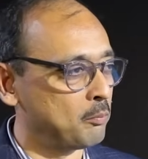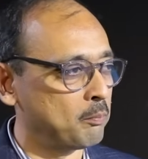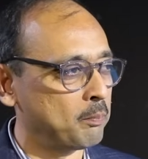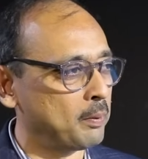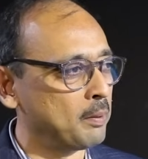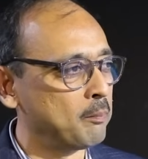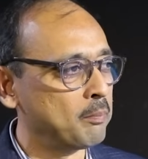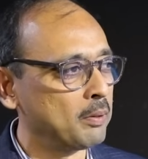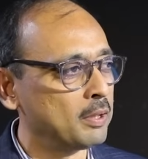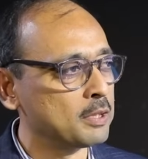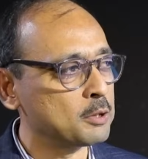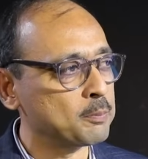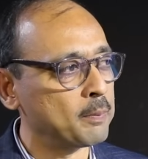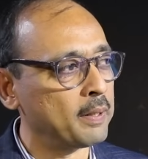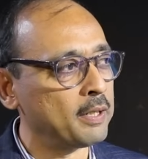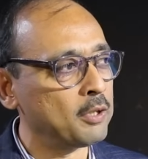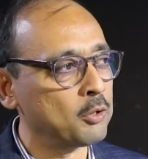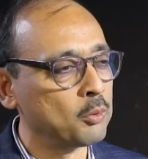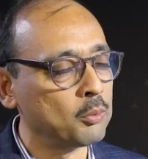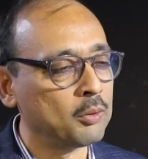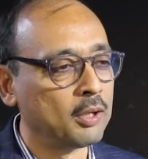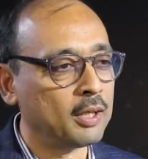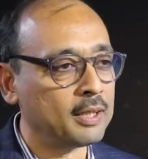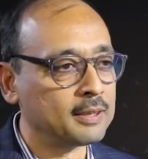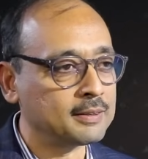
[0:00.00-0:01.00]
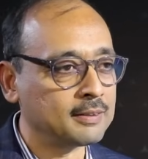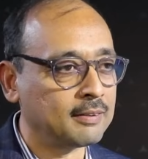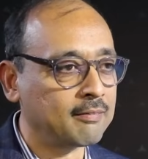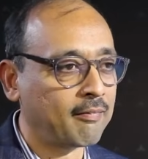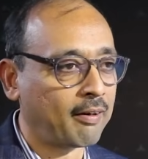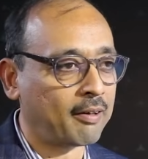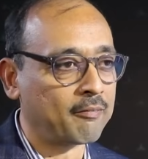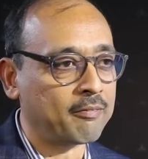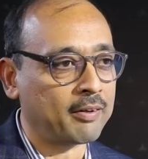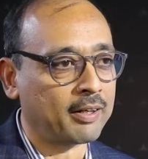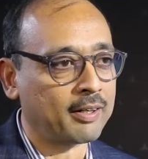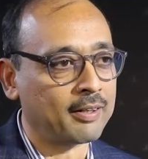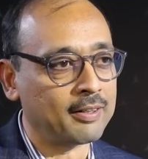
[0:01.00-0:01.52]
people spend 2 hours in
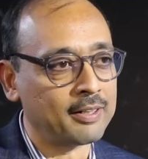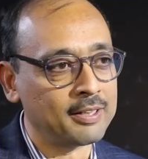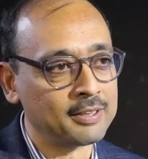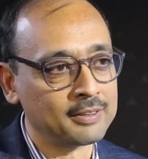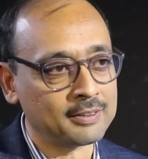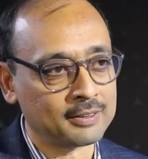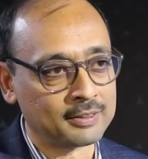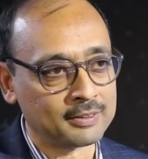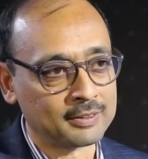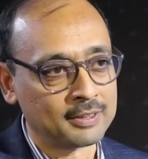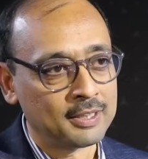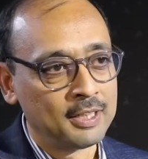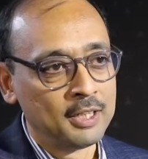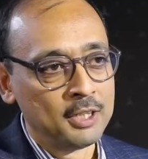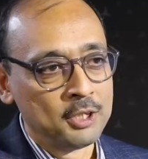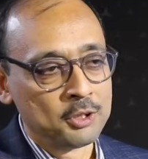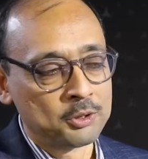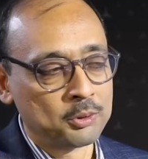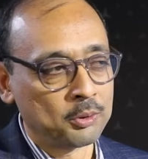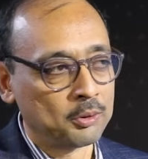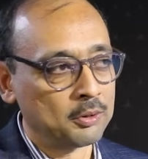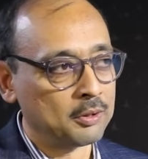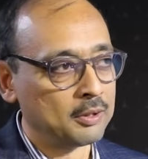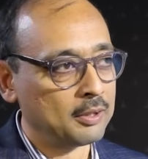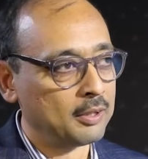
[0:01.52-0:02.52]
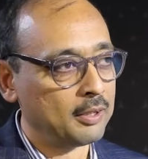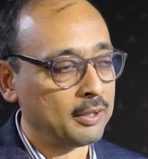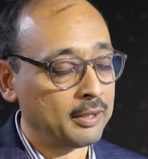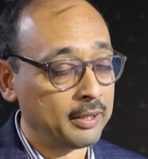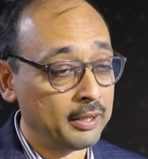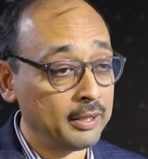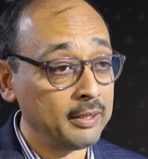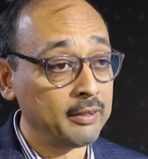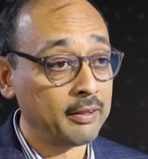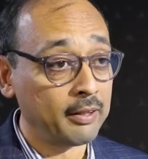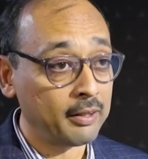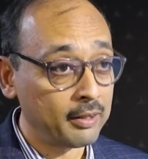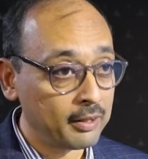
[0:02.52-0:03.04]
traffic conditions, so
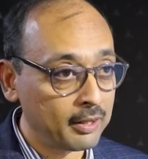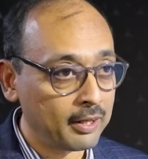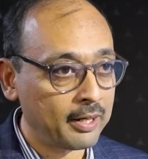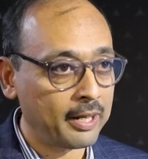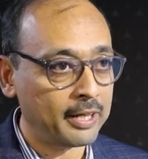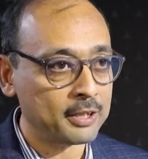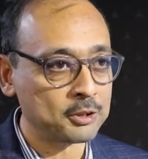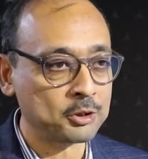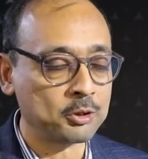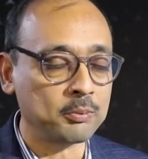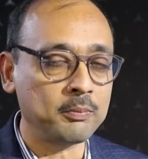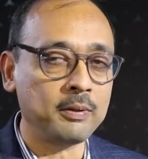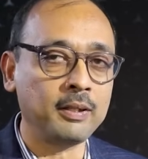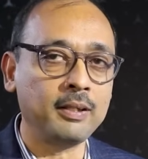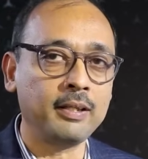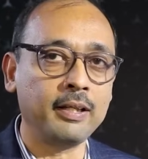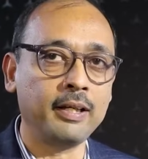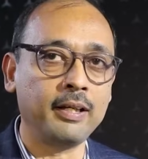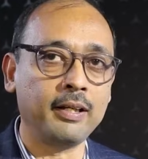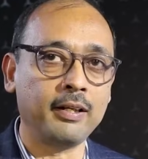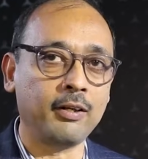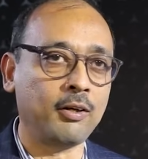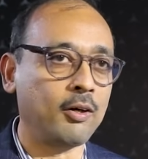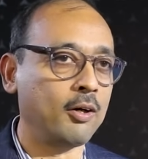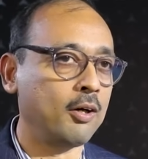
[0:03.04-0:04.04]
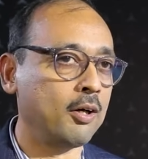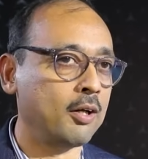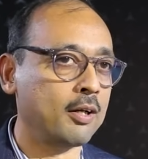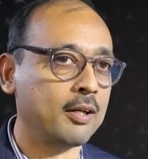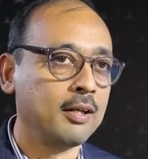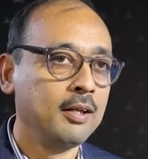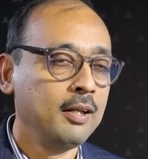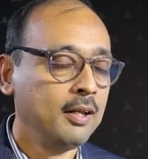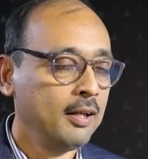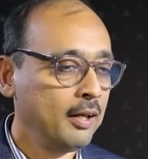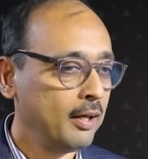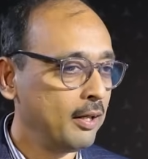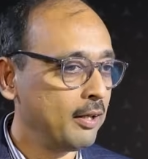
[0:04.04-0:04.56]
interior has to be there, or
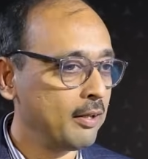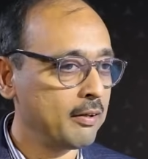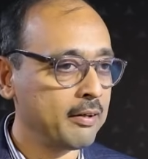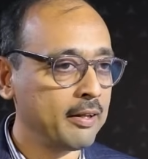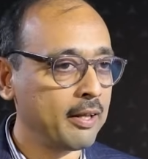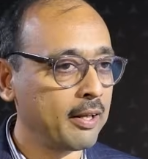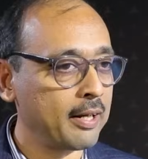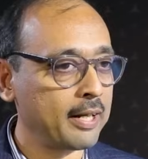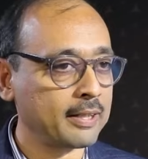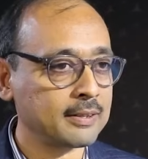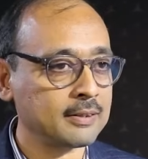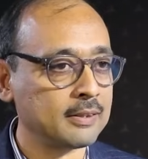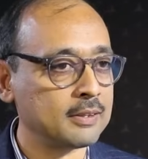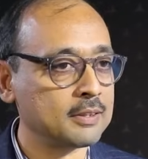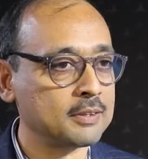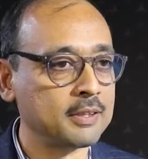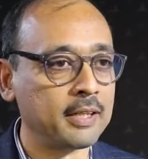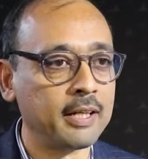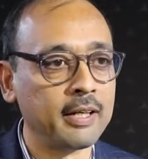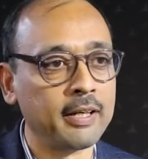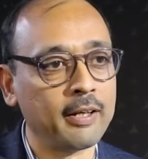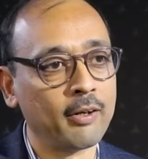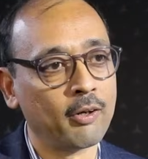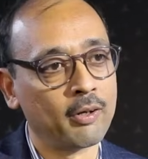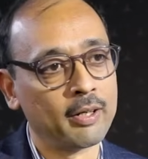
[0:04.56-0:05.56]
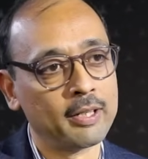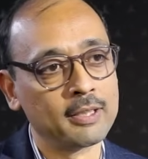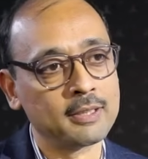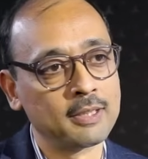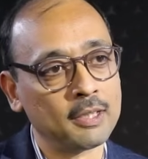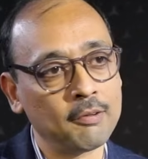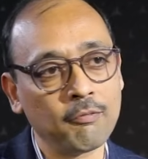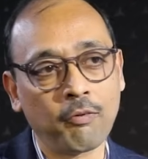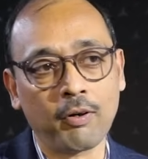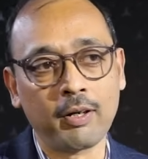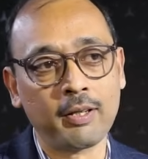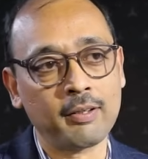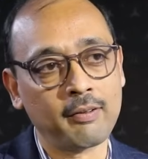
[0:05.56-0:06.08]
a rear axle steering on a
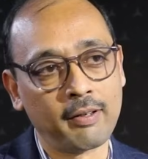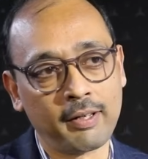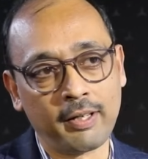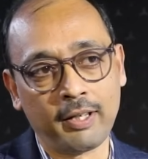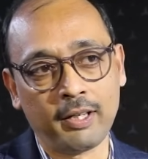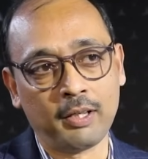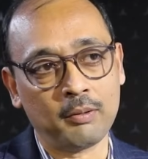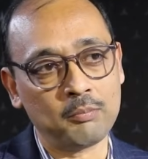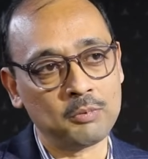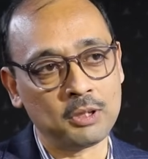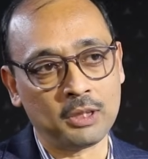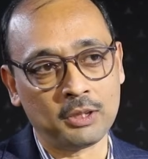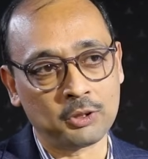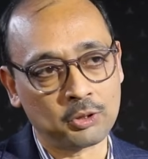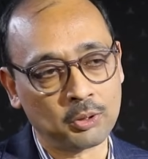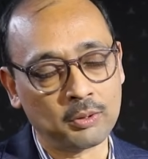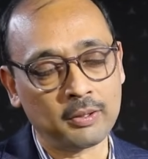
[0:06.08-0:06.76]
C43 AMG.